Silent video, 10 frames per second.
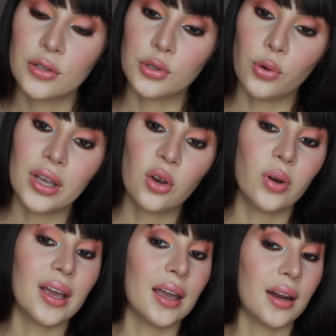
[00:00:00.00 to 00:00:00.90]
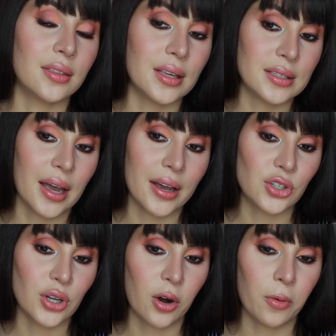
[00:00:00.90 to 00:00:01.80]
So he created this
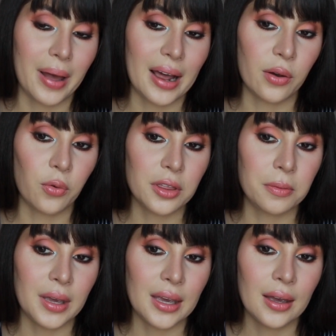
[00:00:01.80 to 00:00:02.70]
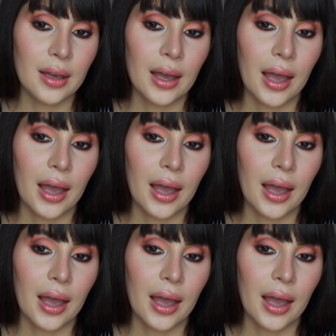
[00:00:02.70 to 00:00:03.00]
eyeshadow palette with me,